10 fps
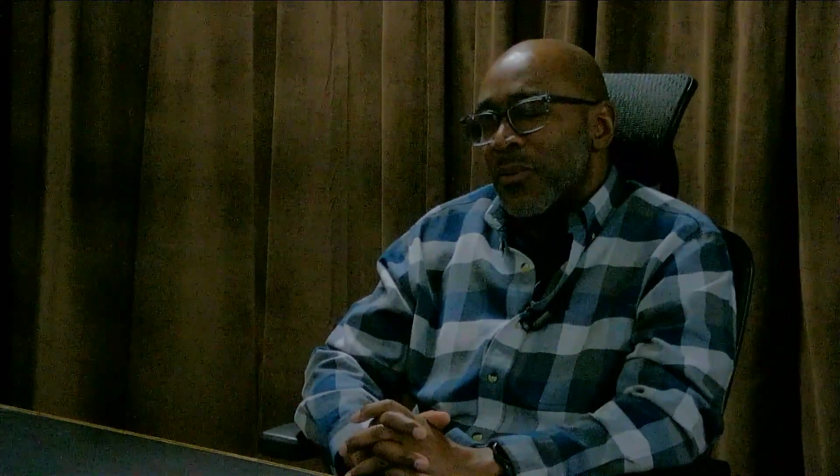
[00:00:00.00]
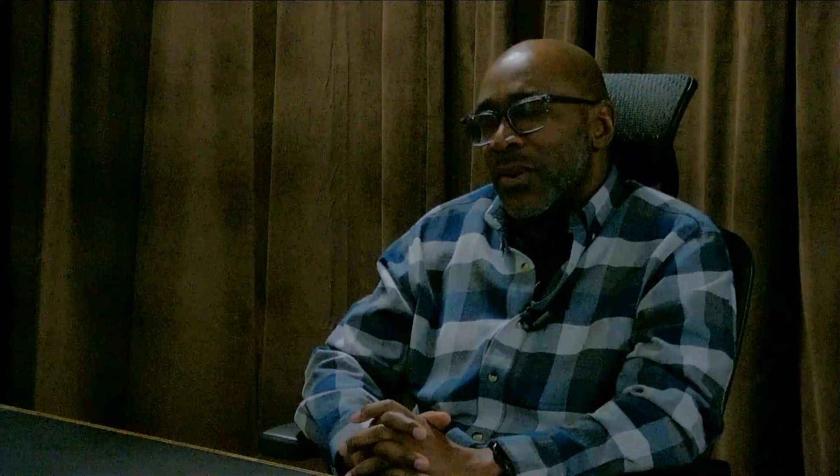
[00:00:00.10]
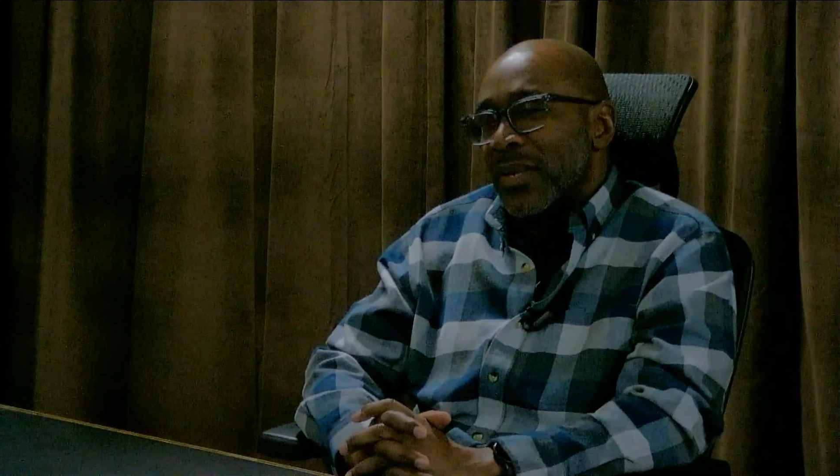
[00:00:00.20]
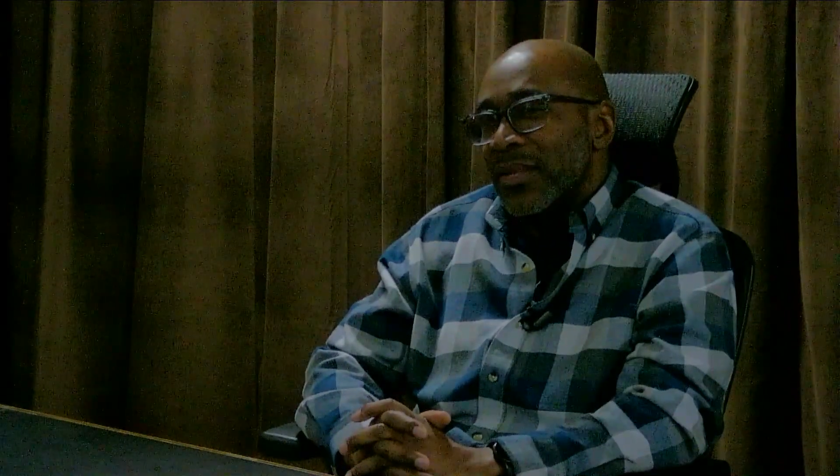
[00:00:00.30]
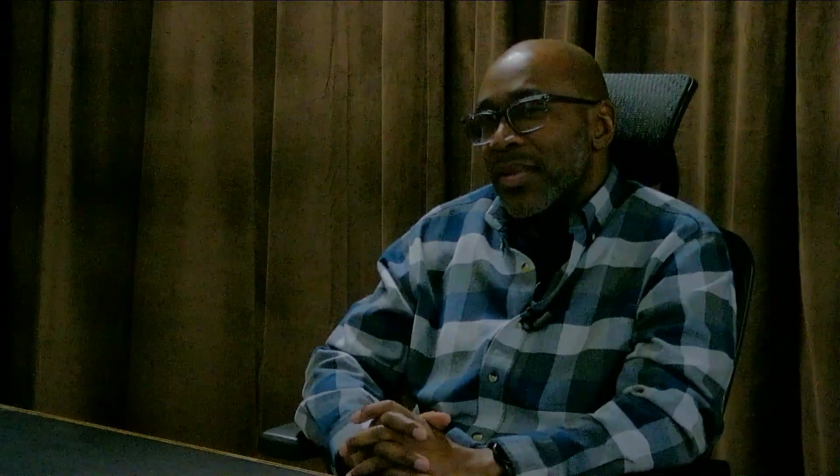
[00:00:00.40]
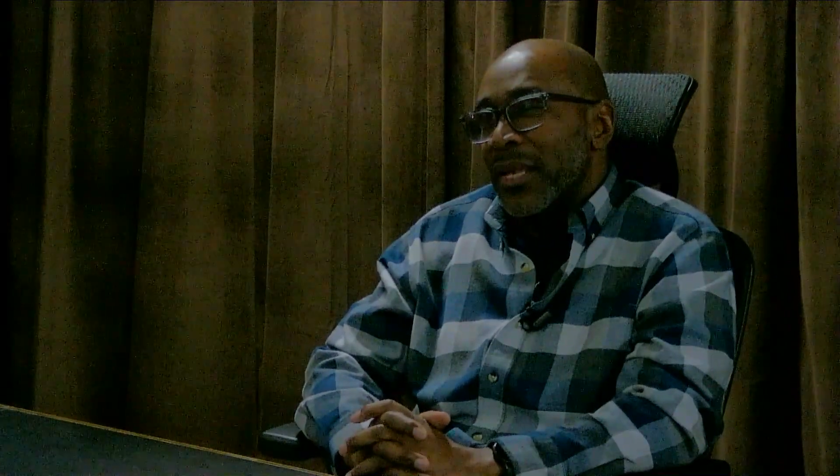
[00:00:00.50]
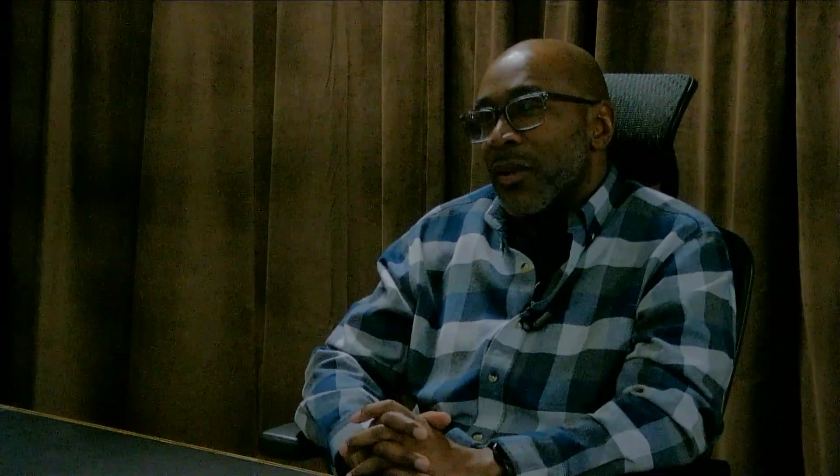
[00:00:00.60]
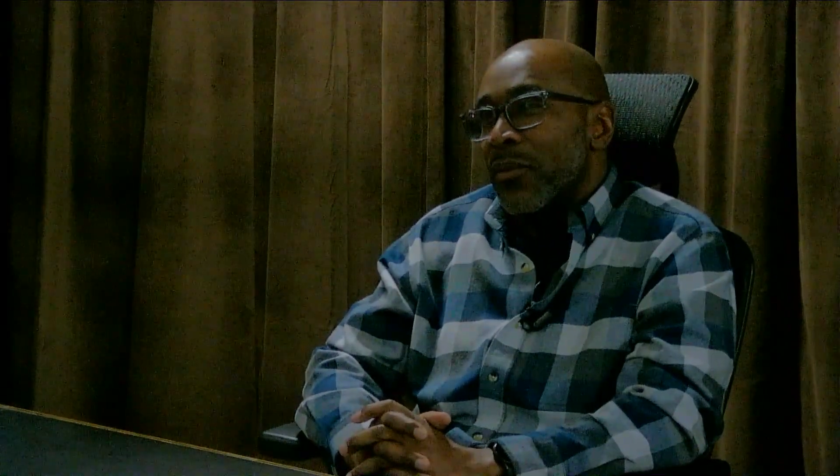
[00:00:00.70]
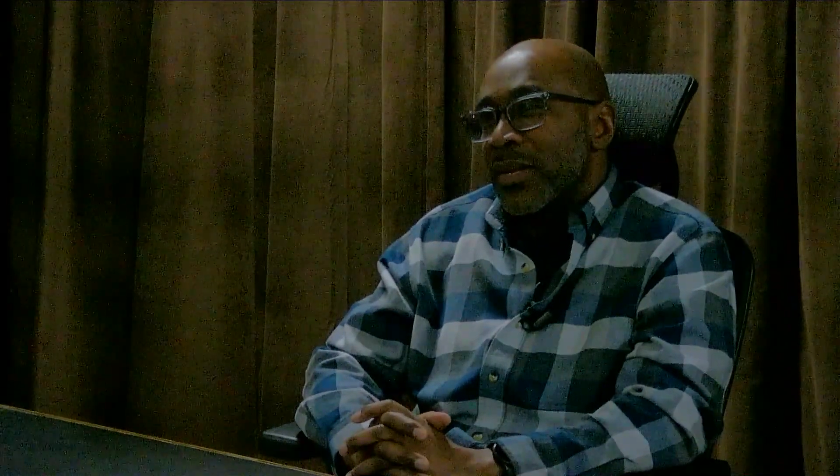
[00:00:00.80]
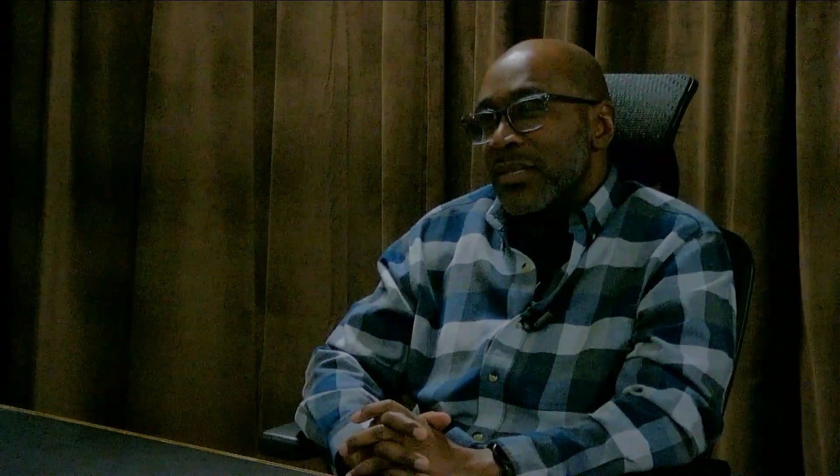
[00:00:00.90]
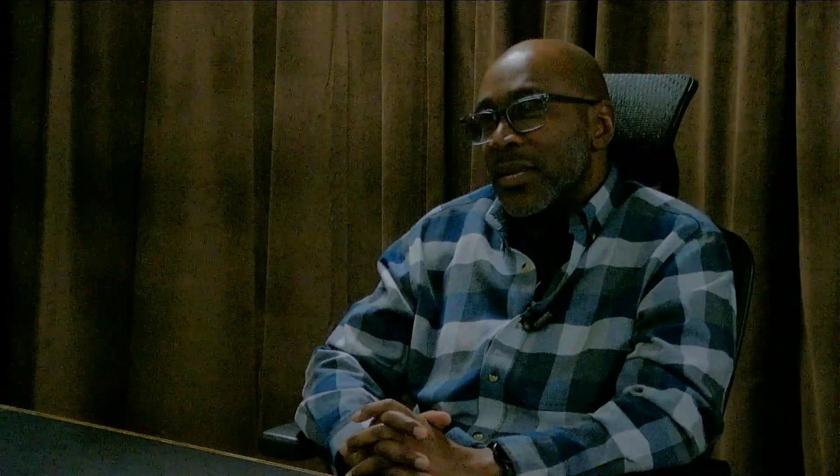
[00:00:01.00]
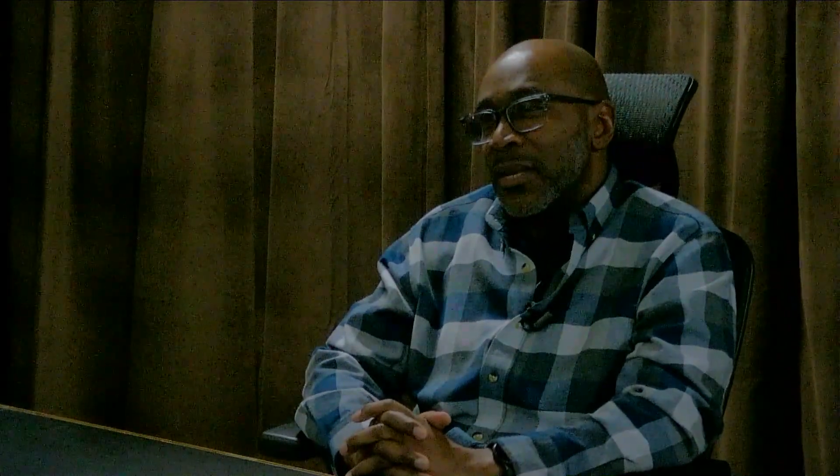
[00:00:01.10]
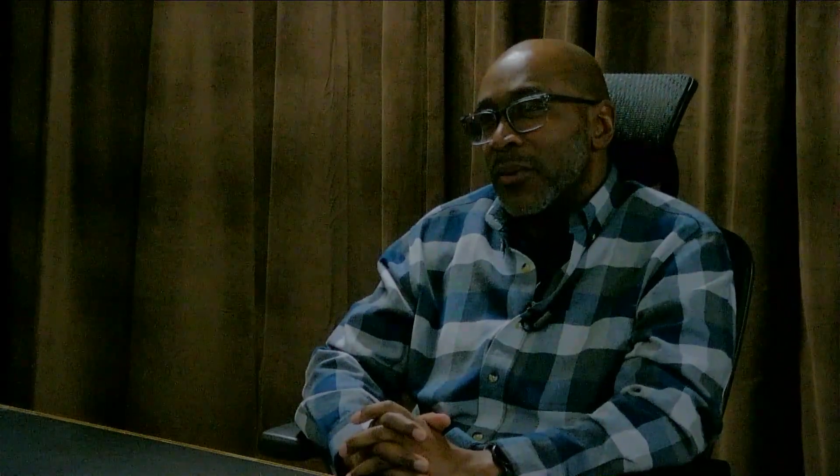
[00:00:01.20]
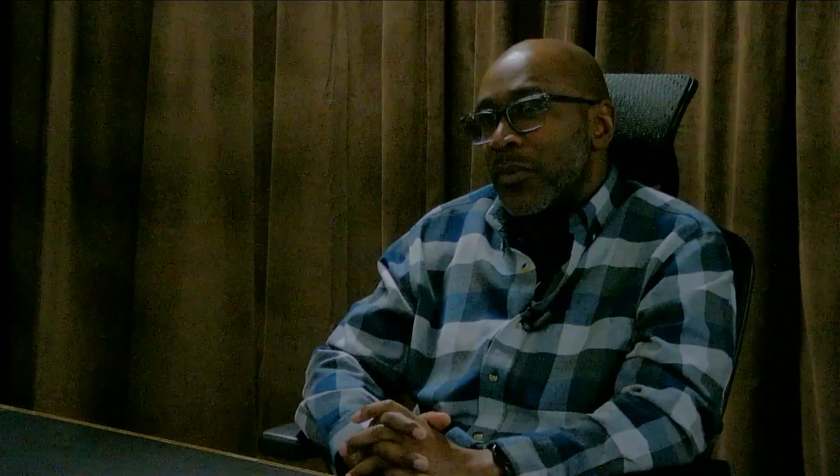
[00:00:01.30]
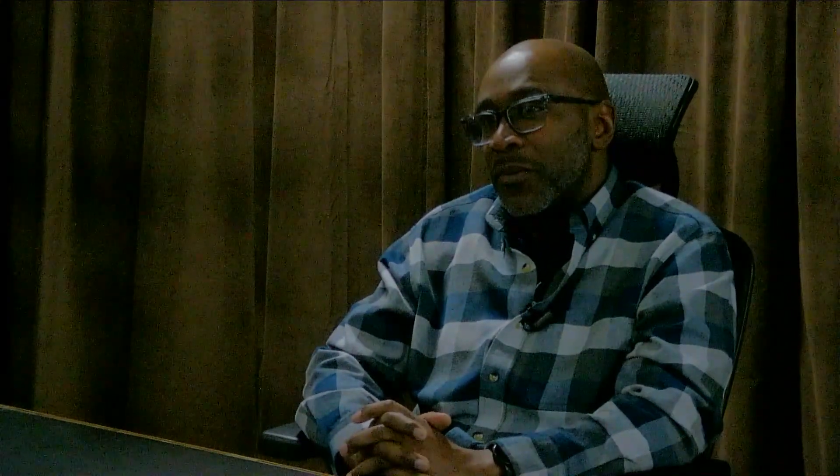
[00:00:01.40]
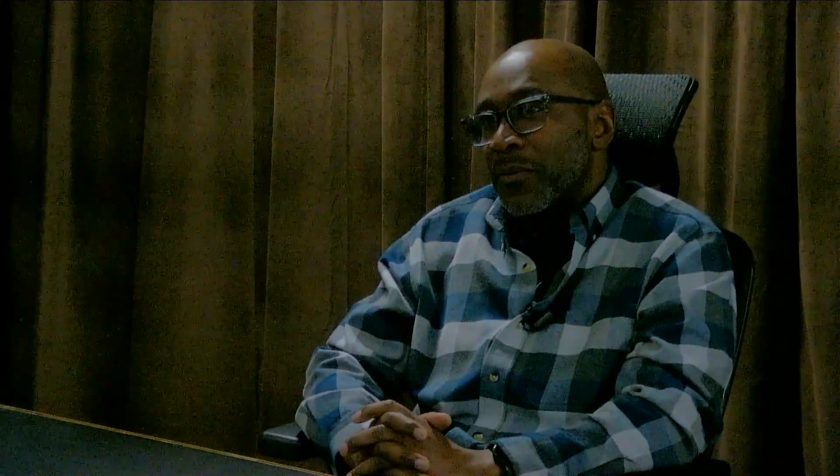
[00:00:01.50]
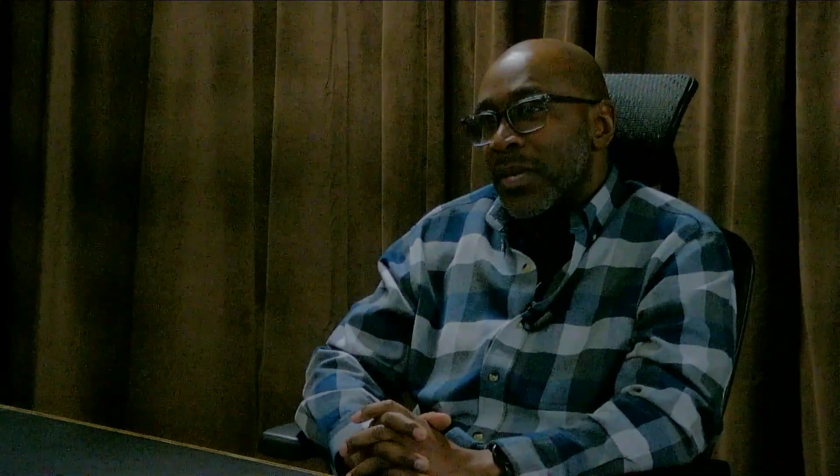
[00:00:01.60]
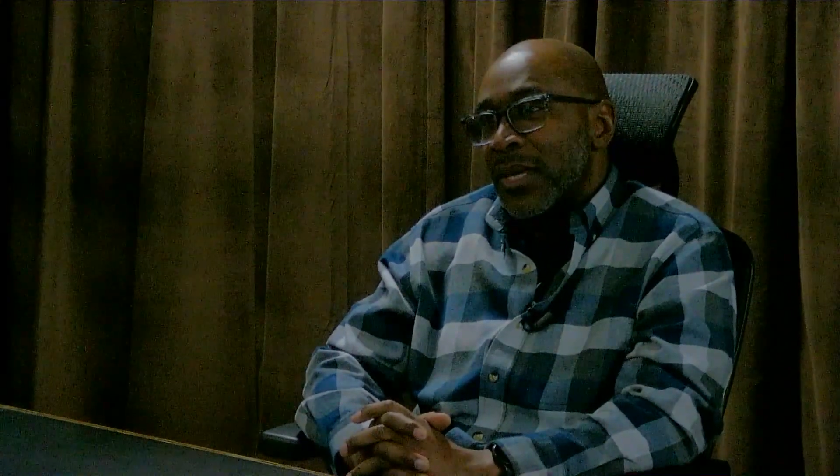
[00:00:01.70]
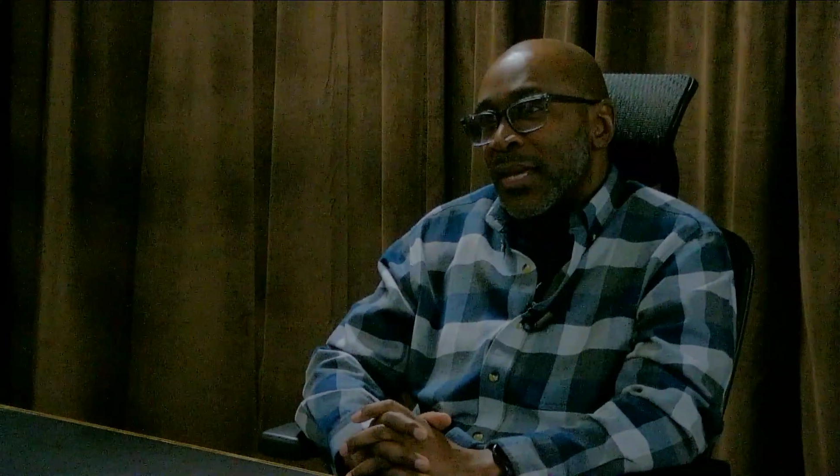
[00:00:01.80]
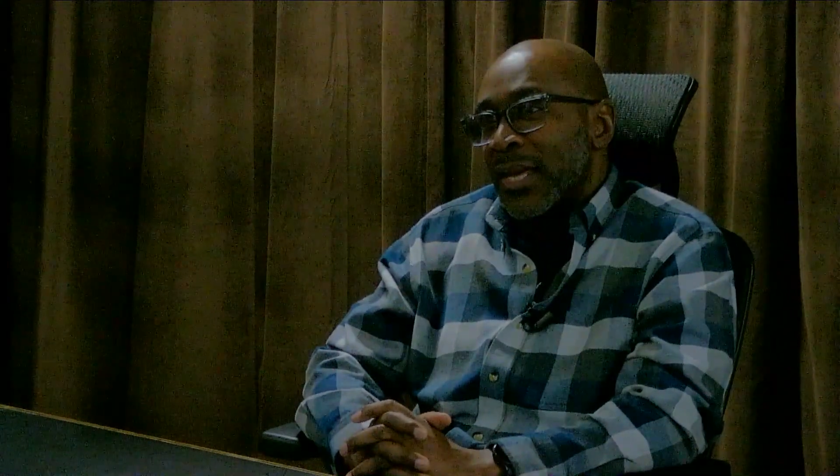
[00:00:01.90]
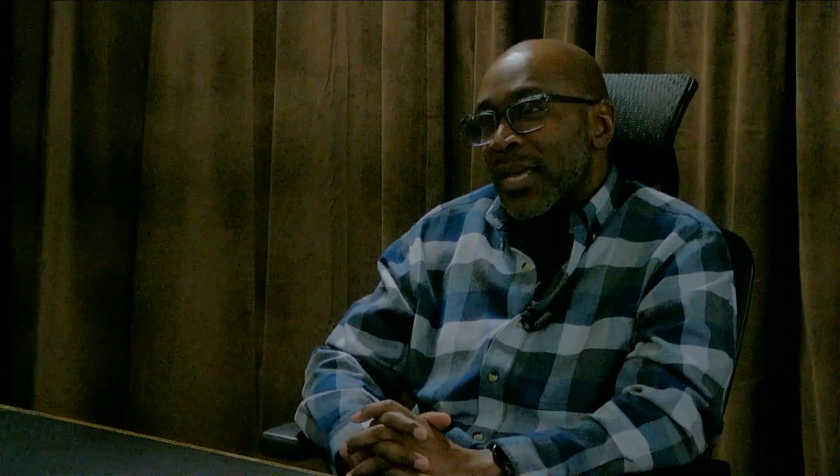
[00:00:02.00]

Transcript: And one of the things that resonated with me